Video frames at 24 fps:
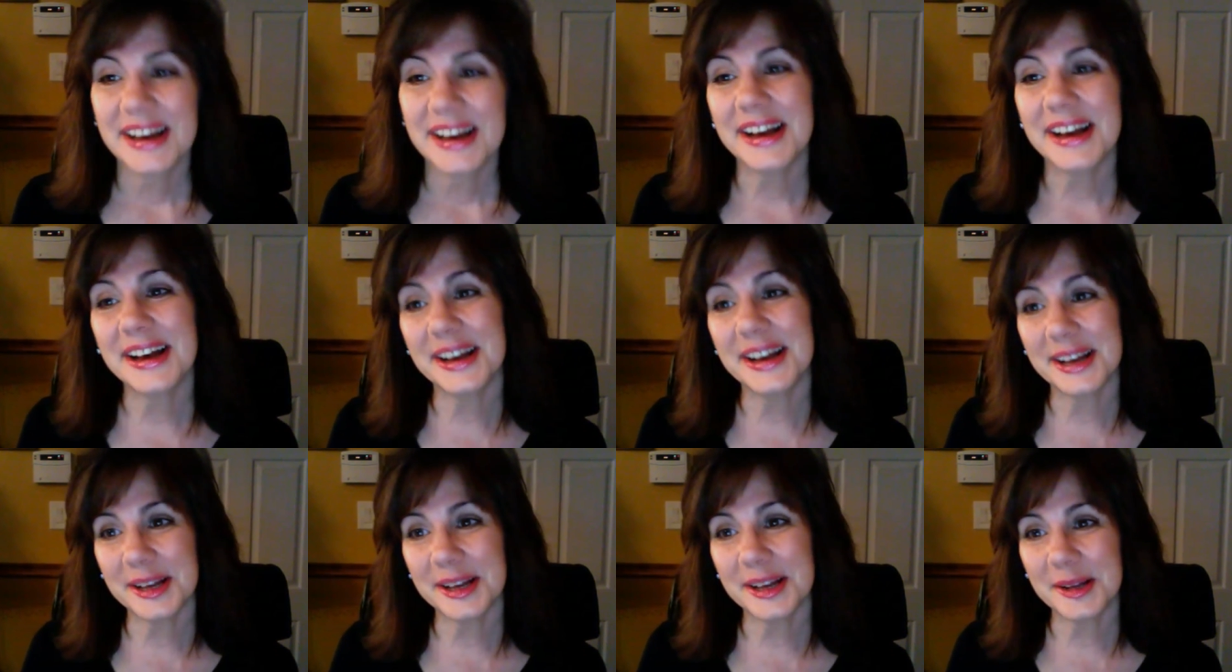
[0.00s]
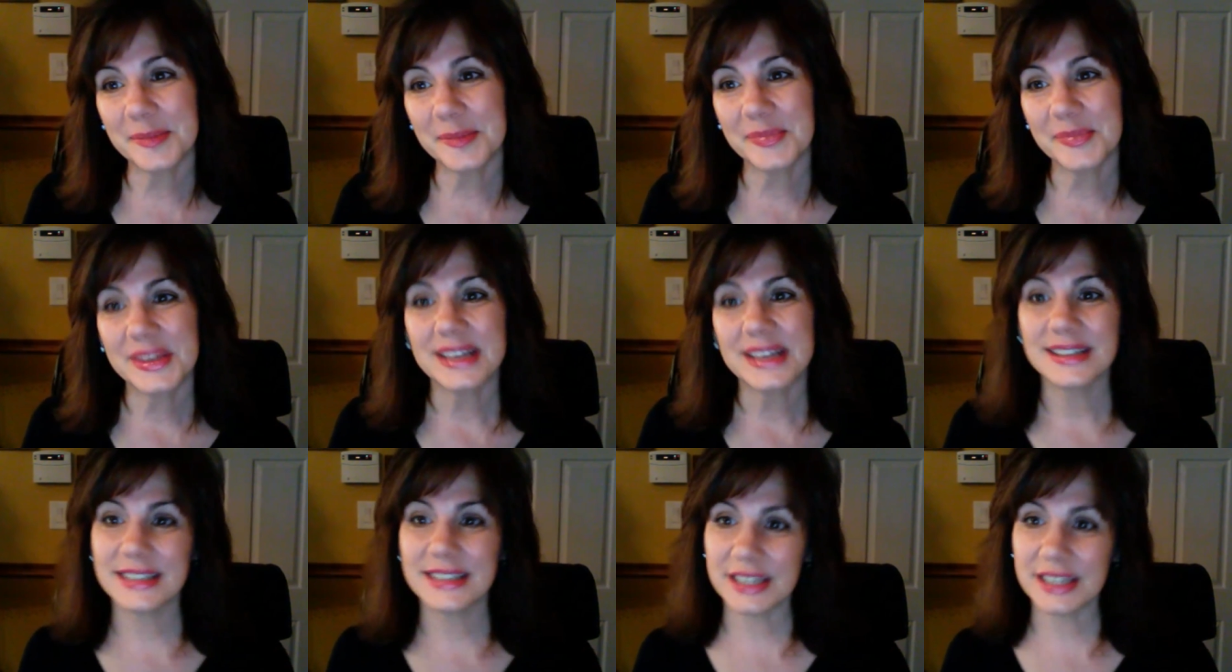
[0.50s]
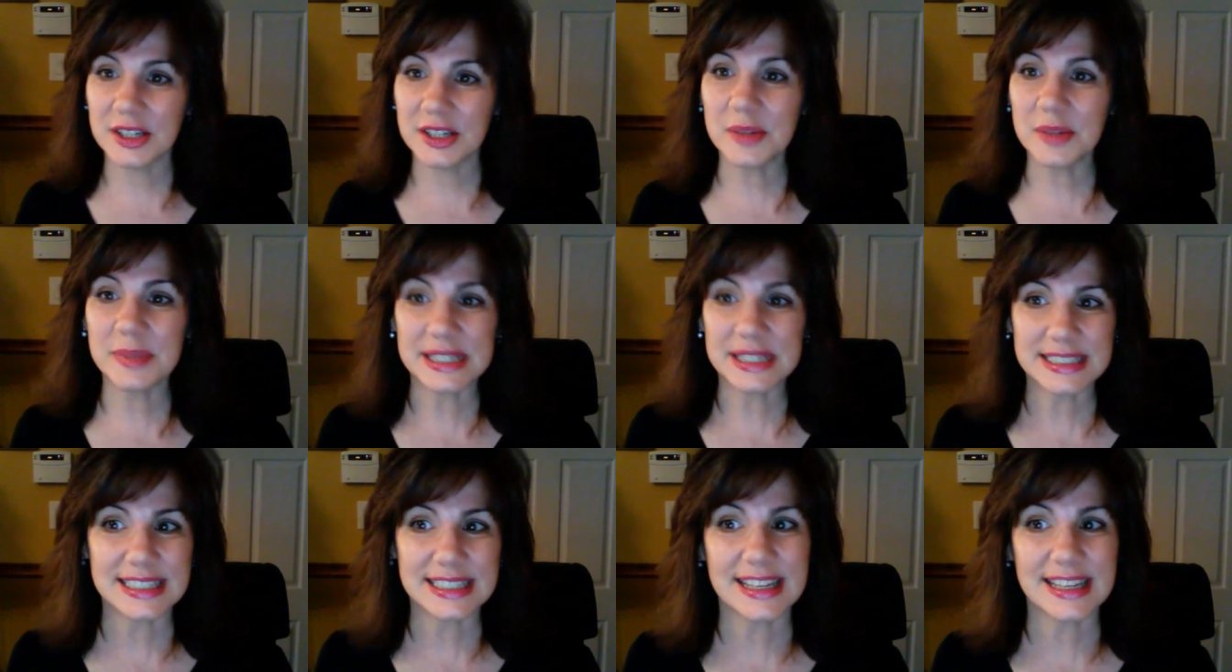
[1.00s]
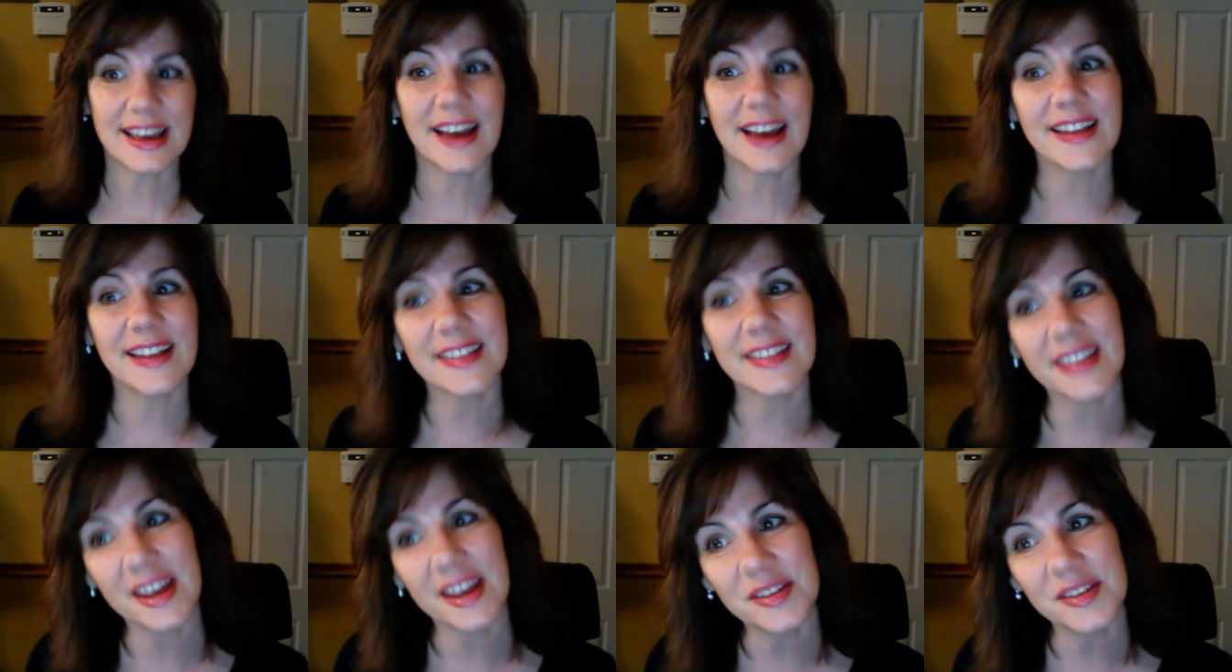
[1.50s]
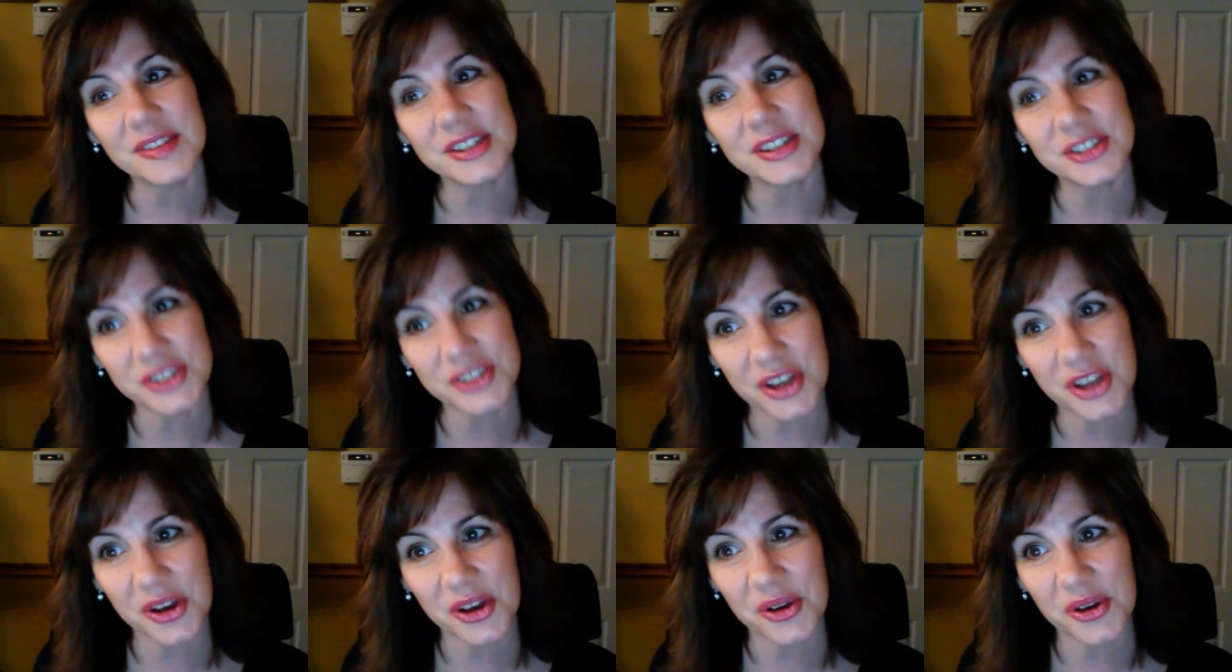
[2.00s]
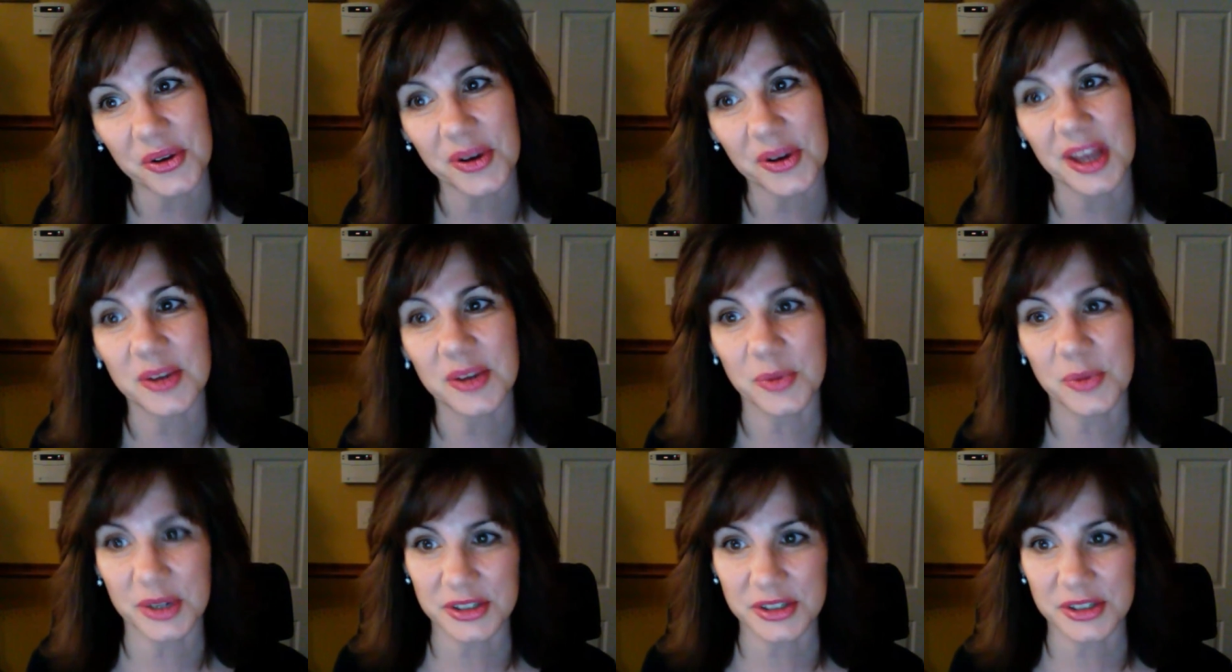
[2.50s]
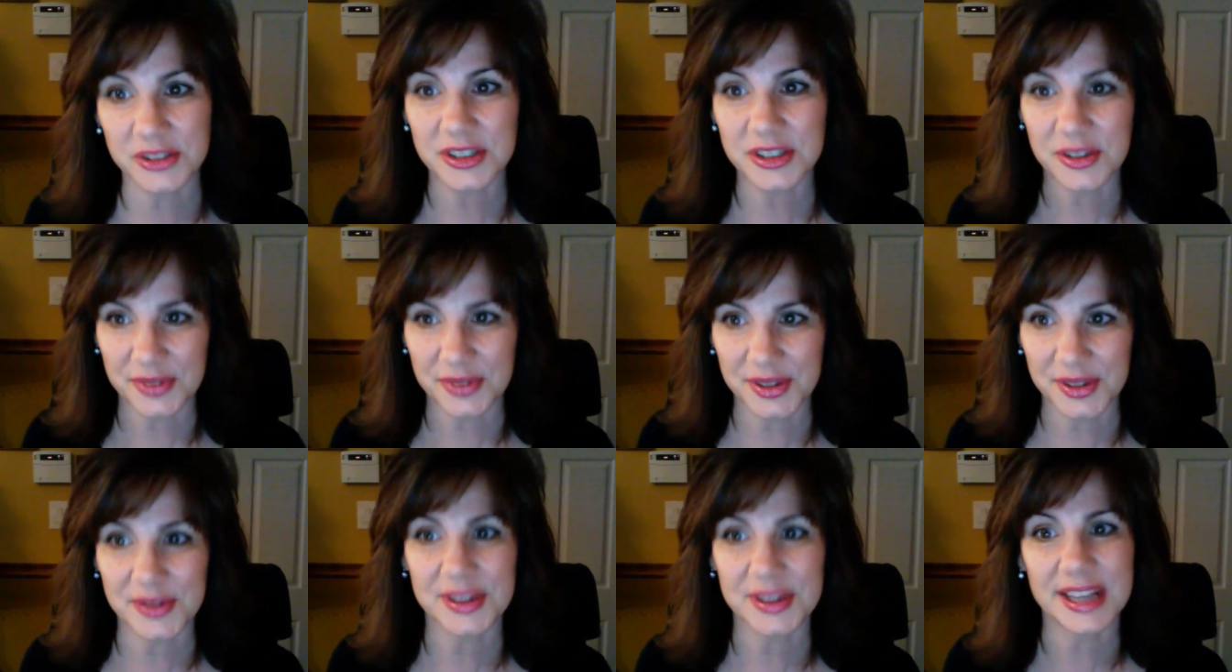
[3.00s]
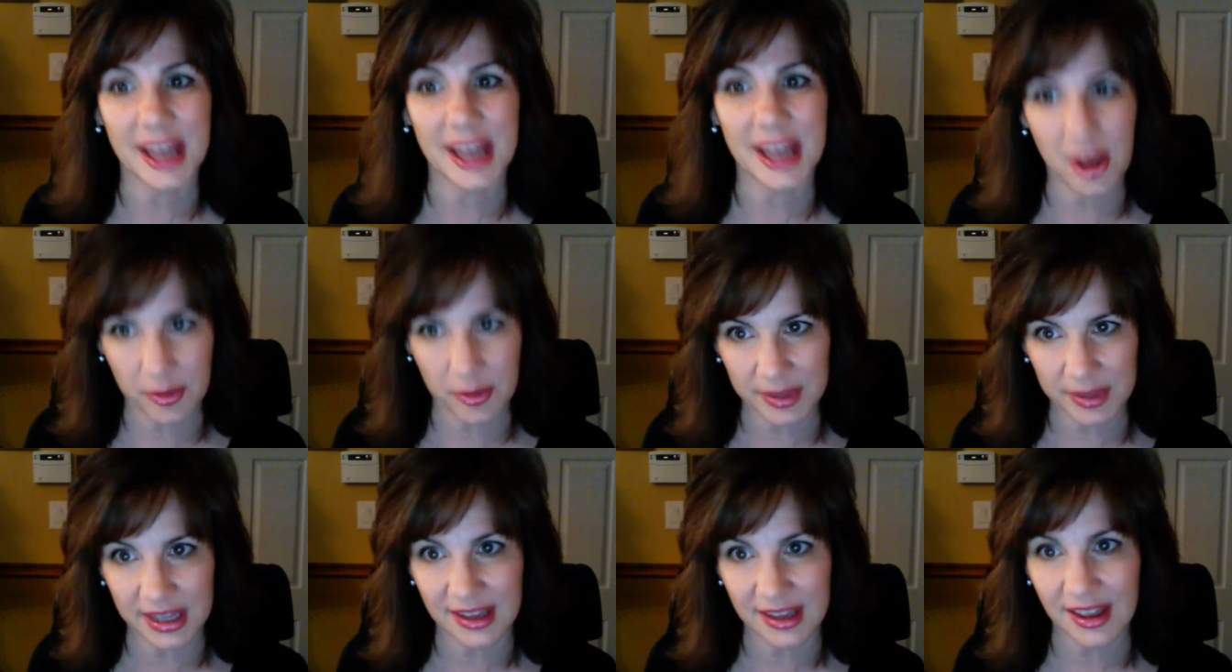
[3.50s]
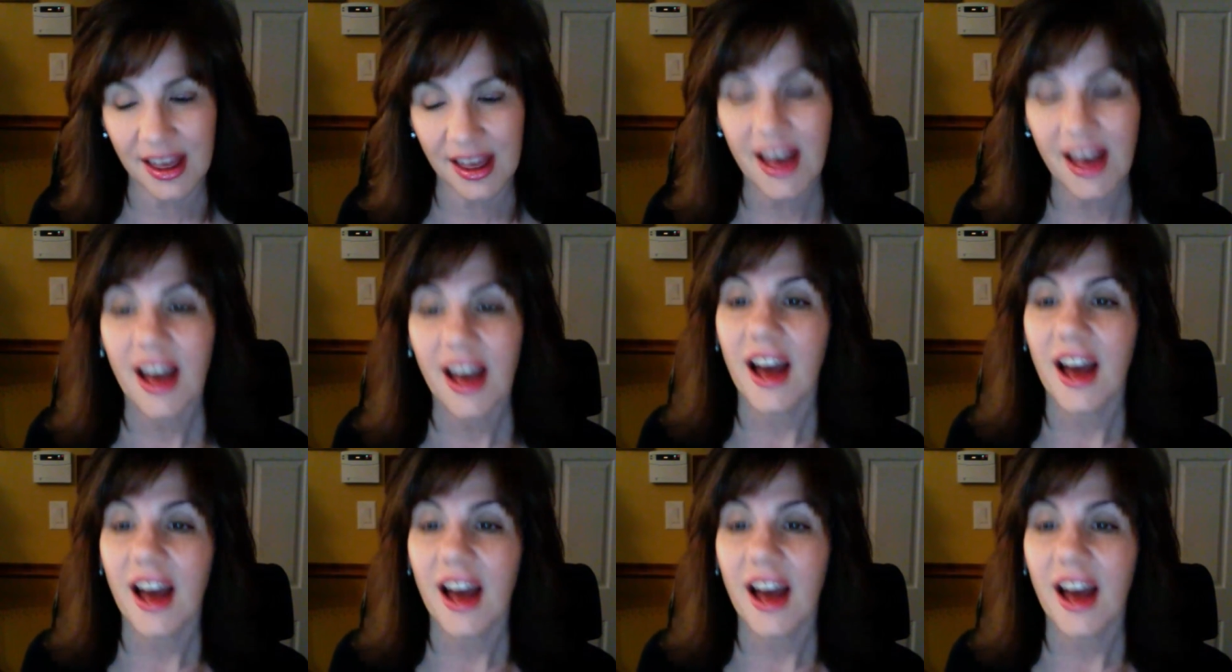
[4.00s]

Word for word: Um, dear Missy, I love the show and wondered if you could help me.